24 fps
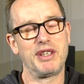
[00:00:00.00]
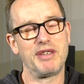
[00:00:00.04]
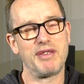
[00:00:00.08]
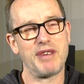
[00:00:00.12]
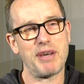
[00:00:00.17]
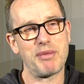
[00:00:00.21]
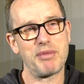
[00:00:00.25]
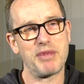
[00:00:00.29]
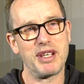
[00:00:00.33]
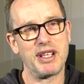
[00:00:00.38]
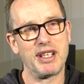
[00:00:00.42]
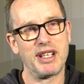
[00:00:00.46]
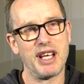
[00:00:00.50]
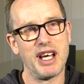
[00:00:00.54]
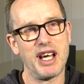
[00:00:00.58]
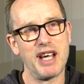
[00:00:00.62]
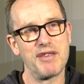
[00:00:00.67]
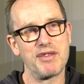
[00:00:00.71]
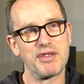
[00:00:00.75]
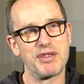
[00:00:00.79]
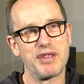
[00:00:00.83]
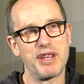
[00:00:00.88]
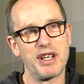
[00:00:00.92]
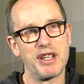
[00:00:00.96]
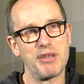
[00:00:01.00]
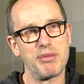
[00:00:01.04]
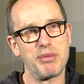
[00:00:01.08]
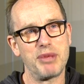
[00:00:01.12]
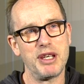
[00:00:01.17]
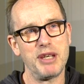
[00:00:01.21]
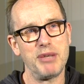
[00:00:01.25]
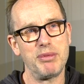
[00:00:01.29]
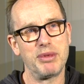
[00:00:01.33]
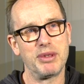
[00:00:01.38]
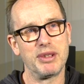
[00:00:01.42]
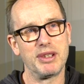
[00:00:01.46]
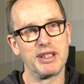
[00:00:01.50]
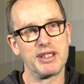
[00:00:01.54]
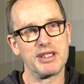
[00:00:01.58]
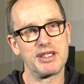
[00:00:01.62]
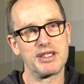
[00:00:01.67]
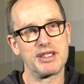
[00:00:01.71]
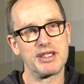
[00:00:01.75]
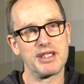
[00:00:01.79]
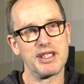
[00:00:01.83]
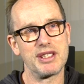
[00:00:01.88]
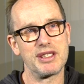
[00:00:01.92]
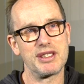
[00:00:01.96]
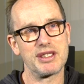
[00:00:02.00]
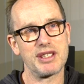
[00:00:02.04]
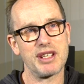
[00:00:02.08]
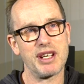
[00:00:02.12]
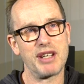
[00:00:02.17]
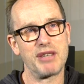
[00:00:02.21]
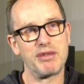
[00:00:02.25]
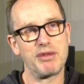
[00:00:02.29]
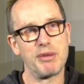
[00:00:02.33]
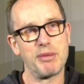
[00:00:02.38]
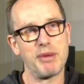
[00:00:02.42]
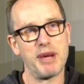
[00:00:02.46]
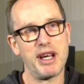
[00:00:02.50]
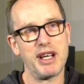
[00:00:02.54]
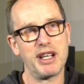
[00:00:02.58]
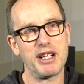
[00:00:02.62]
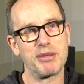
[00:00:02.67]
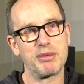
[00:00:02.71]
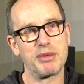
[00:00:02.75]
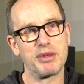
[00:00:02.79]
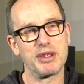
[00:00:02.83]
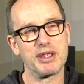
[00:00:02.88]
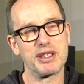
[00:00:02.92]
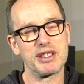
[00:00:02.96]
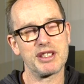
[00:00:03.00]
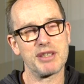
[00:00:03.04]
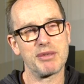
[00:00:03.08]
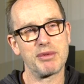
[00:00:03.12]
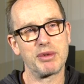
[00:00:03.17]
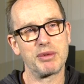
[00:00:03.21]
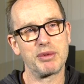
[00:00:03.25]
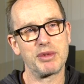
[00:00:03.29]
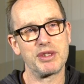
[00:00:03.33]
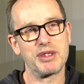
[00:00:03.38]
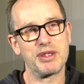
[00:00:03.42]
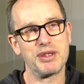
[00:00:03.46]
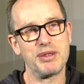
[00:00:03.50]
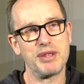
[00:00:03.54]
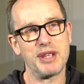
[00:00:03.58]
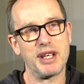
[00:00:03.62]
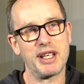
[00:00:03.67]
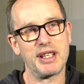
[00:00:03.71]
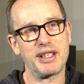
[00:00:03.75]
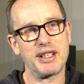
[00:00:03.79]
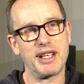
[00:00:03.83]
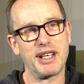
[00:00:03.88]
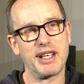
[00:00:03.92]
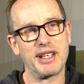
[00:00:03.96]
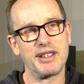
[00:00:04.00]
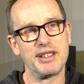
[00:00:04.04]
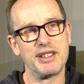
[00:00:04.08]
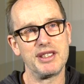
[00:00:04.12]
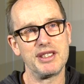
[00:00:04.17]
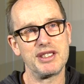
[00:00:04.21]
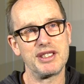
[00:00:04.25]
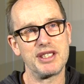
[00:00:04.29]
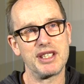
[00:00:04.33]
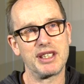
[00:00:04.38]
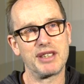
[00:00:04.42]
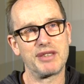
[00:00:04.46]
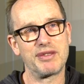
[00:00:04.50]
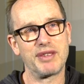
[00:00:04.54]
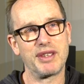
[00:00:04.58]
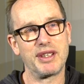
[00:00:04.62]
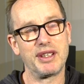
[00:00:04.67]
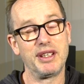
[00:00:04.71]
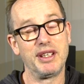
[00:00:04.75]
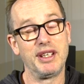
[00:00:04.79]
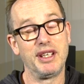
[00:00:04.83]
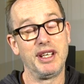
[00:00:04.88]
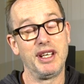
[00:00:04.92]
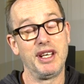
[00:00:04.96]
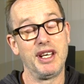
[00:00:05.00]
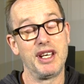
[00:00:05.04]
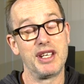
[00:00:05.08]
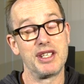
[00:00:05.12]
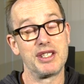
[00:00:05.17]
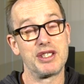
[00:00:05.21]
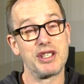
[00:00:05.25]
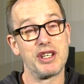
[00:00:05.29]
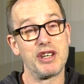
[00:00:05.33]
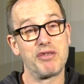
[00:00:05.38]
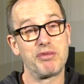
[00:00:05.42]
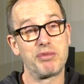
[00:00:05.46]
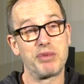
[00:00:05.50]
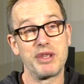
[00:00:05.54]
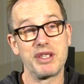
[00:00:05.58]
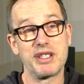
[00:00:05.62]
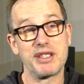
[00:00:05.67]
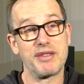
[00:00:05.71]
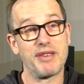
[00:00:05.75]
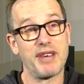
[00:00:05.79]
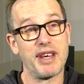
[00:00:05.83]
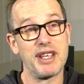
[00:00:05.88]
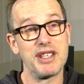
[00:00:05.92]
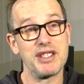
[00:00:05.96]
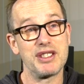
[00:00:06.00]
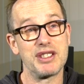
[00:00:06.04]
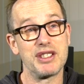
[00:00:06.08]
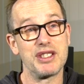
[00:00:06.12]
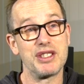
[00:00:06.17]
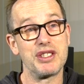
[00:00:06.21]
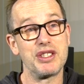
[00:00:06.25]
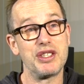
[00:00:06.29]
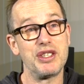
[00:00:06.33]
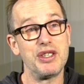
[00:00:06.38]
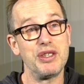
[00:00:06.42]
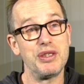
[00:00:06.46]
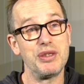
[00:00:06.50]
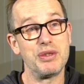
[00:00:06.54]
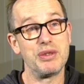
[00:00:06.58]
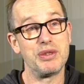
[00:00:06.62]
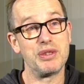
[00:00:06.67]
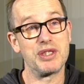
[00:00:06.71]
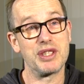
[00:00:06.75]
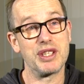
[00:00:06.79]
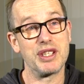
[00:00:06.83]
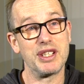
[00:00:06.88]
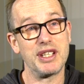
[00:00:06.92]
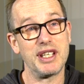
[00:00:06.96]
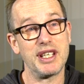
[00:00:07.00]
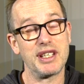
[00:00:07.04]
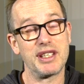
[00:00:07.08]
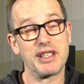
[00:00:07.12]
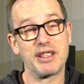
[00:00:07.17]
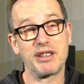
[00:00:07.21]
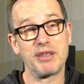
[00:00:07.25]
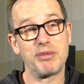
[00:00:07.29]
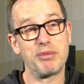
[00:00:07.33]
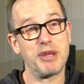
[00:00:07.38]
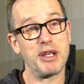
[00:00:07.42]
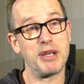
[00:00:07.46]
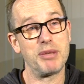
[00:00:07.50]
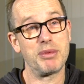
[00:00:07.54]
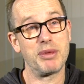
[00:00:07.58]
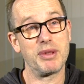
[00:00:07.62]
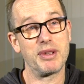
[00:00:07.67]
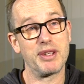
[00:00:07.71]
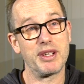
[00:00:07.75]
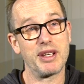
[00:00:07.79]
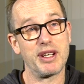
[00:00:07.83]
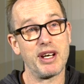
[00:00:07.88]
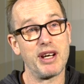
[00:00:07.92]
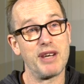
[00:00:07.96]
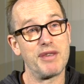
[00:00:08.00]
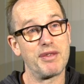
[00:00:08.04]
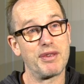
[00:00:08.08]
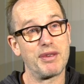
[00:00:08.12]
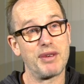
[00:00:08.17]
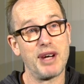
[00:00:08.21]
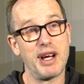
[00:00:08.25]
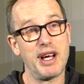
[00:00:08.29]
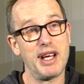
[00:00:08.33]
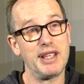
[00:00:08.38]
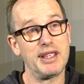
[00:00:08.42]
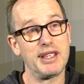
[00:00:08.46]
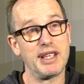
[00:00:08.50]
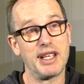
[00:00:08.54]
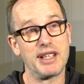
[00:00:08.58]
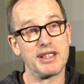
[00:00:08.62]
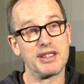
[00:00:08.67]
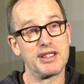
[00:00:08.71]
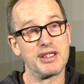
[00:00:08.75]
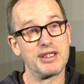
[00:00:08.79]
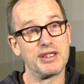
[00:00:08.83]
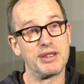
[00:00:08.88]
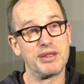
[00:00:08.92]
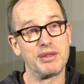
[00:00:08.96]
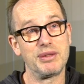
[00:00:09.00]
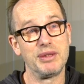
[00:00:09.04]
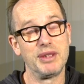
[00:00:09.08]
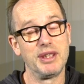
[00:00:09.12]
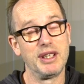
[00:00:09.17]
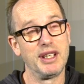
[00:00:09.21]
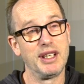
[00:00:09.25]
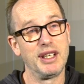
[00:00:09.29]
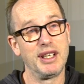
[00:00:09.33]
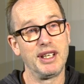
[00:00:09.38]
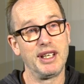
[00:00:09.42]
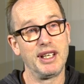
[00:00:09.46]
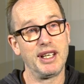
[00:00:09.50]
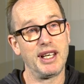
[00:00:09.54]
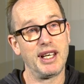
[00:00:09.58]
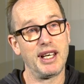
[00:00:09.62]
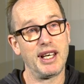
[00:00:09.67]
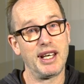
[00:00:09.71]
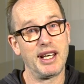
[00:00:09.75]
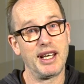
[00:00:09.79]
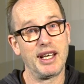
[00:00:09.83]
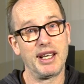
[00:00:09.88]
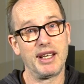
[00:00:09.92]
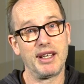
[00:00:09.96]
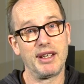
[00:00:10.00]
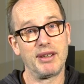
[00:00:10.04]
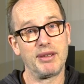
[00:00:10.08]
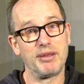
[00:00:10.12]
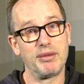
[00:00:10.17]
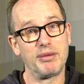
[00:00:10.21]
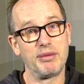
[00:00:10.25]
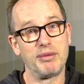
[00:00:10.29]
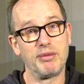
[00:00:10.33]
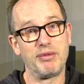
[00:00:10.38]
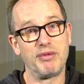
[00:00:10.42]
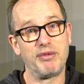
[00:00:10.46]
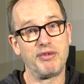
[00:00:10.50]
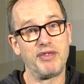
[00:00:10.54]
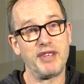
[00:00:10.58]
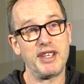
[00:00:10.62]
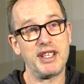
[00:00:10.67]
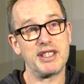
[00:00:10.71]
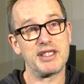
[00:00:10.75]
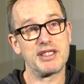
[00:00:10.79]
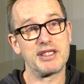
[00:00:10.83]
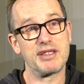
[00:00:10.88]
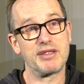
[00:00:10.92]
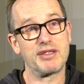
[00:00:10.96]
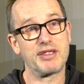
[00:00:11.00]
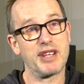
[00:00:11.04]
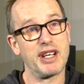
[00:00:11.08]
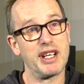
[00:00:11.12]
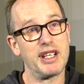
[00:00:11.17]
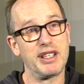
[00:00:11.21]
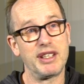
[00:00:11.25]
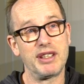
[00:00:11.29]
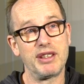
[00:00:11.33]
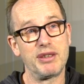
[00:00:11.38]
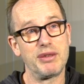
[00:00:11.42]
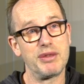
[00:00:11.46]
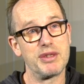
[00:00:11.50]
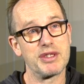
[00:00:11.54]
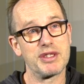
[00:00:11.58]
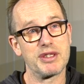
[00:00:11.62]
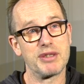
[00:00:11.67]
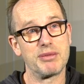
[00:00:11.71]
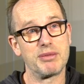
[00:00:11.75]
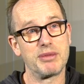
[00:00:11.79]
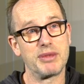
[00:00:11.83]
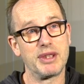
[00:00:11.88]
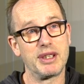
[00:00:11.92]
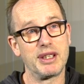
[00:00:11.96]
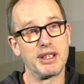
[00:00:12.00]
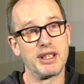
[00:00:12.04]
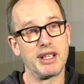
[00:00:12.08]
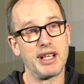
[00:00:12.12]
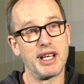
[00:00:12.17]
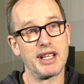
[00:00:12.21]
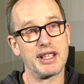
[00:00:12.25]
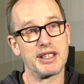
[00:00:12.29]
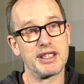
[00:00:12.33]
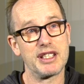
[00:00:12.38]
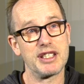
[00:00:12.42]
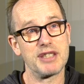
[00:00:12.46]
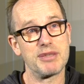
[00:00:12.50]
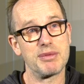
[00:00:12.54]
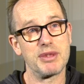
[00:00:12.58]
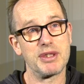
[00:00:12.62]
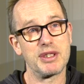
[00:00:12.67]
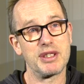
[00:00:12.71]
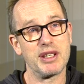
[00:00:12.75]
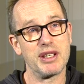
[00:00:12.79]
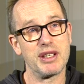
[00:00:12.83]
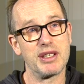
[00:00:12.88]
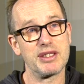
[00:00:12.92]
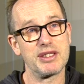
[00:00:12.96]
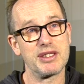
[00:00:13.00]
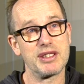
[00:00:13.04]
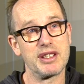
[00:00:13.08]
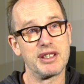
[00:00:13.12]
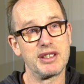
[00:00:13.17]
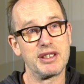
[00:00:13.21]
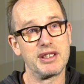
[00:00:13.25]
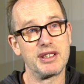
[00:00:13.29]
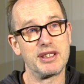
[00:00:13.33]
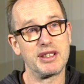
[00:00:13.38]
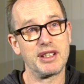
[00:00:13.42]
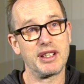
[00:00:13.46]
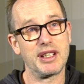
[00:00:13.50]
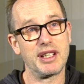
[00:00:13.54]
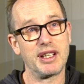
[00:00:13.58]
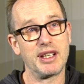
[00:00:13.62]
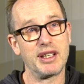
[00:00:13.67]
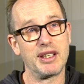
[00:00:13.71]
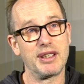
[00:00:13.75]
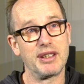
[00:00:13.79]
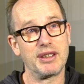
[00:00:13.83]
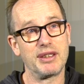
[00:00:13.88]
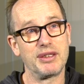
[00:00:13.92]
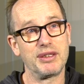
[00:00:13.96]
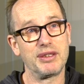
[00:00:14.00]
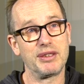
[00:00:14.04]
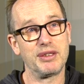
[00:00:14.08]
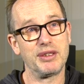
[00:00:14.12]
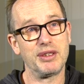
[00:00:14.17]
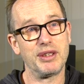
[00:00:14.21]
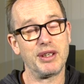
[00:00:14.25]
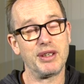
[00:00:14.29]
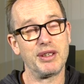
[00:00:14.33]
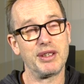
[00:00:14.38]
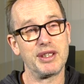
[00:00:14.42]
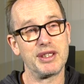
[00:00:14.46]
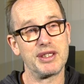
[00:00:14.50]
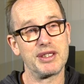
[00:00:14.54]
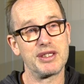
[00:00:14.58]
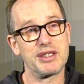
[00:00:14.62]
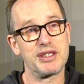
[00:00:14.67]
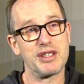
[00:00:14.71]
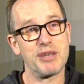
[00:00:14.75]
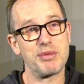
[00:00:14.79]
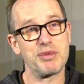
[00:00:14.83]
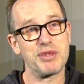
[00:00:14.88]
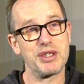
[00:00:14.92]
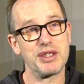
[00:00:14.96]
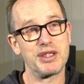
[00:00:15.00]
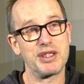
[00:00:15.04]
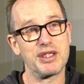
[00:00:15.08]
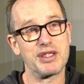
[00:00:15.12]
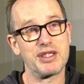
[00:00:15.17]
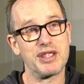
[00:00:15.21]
up their lives for other people. It's kind of remarkable that someone would do that. Our instinct for self-preservation is huge, and yet there are people that override that to do feats of great heroism like Desmond Doss, and it stops you in your